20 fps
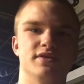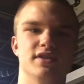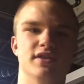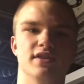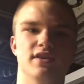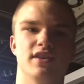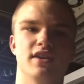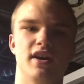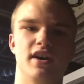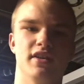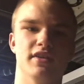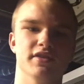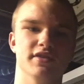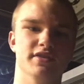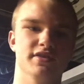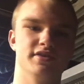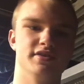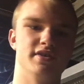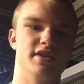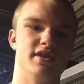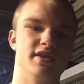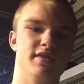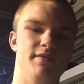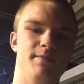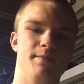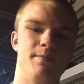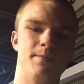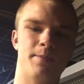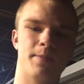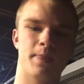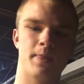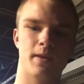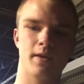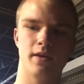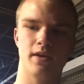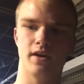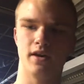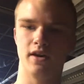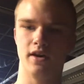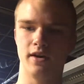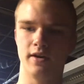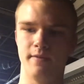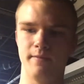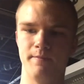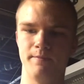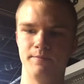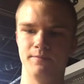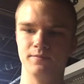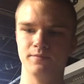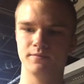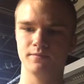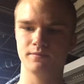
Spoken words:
and colors and the